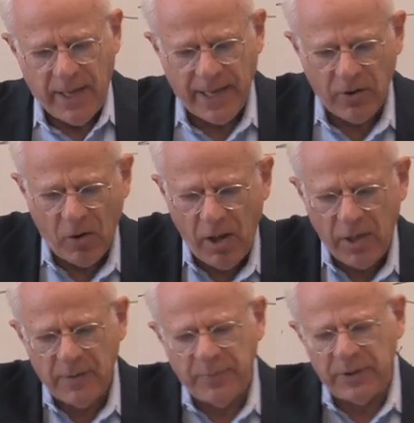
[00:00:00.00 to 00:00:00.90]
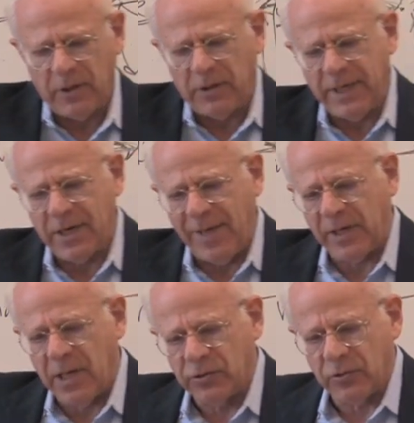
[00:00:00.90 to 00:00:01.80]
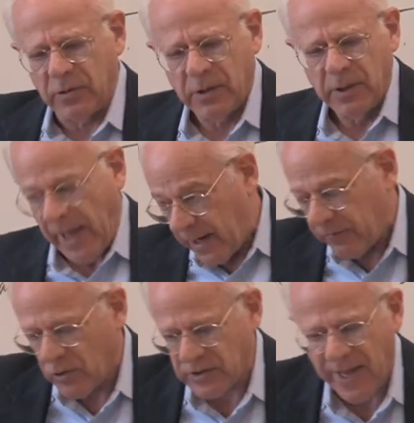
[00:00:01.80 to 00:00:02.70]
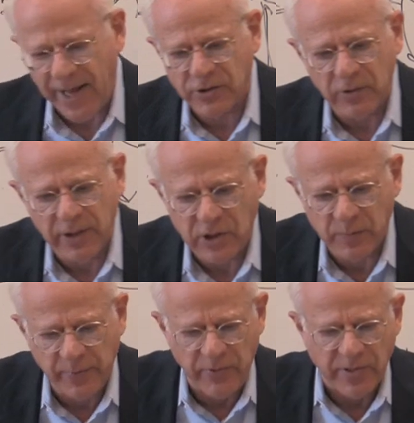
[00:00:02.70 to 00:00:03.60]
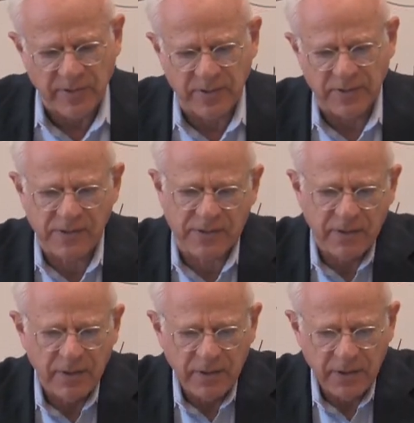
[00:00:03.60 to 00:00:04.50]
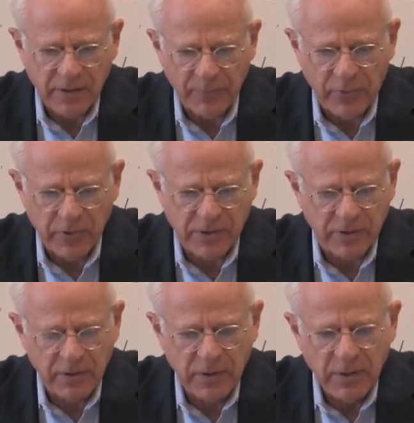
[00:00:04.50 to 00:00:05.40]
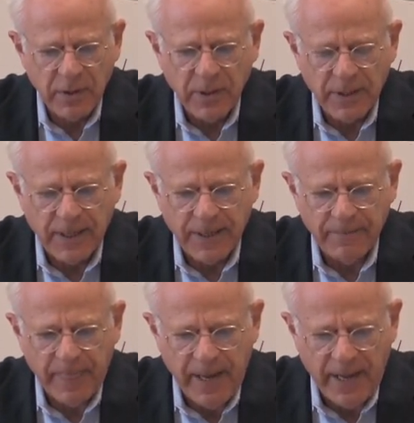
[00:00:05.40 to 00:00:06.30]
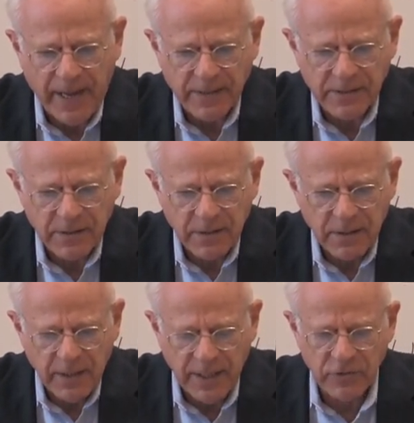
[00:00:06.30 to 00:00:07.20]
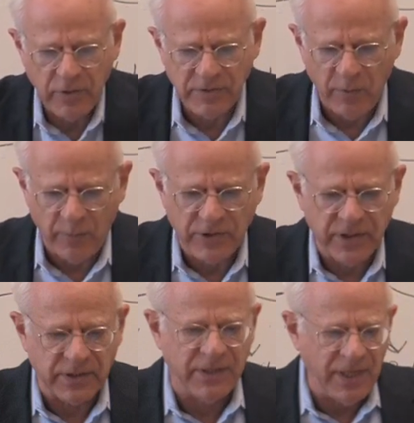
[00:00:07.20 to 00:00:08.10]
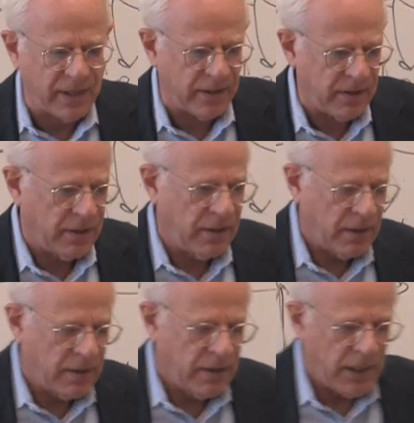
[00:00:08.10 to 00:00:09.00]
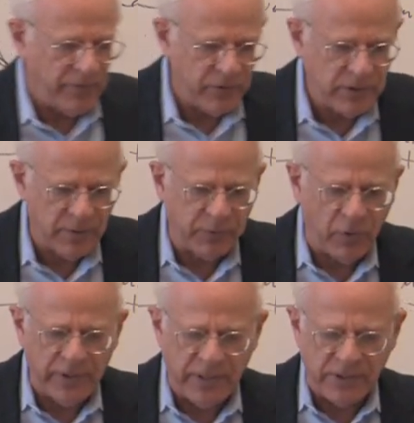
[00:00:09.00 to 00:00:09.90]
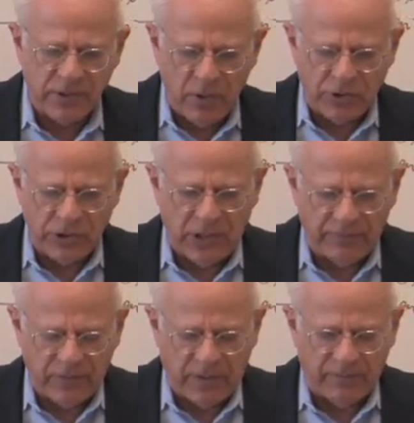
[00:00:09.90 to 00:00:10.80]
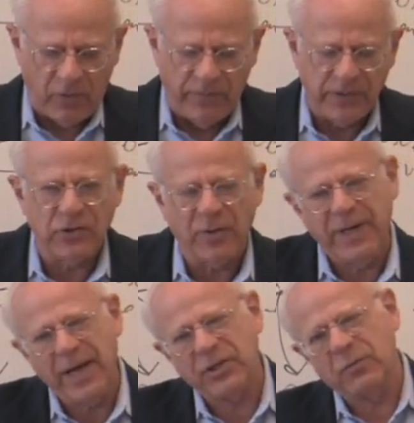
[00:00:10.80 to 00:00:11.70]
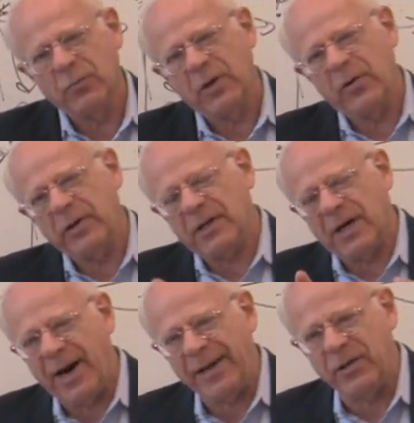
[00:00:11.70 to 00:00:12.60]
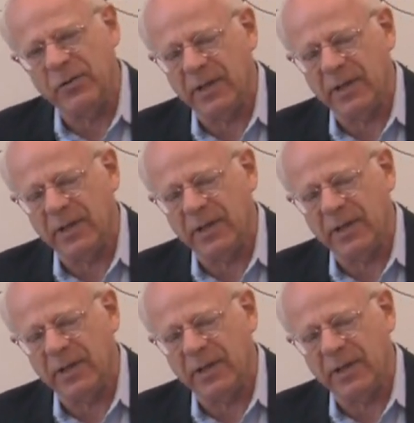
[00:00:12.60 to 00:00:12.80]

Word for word: and all the political, economic, cultural, and of course natural experiences that the person um, has. And in terms of what we just did, if we deploy this notion of, of overdetermination, we're going to argue